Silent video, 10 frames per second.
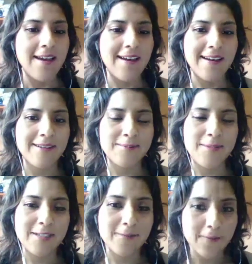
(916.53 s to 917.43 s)

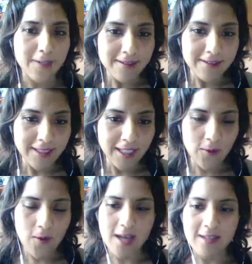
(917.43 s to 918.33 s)
At first,
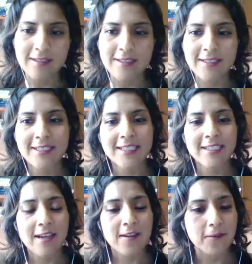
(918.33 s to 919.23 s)
it was
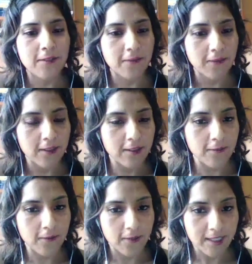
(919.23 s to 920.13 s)
kind of
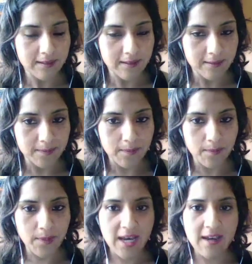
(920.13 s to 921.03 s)
difficult for us,
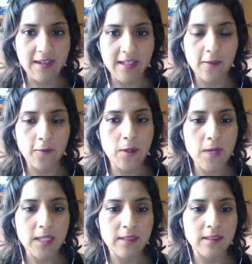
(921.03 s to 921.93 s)
but if we
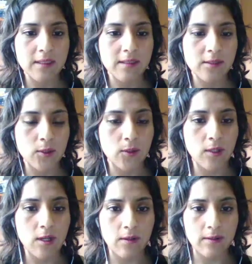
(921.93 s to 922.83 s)
wanted to
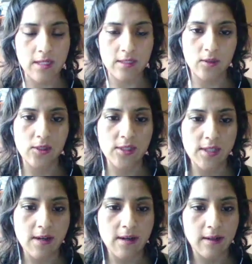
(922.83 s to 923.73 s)
grow and to
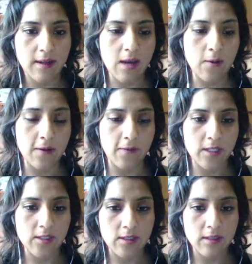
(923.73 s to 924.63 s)
share our
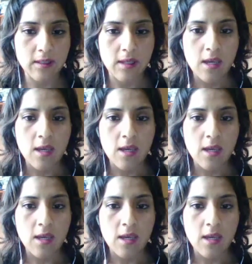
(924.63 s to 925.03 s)
vision,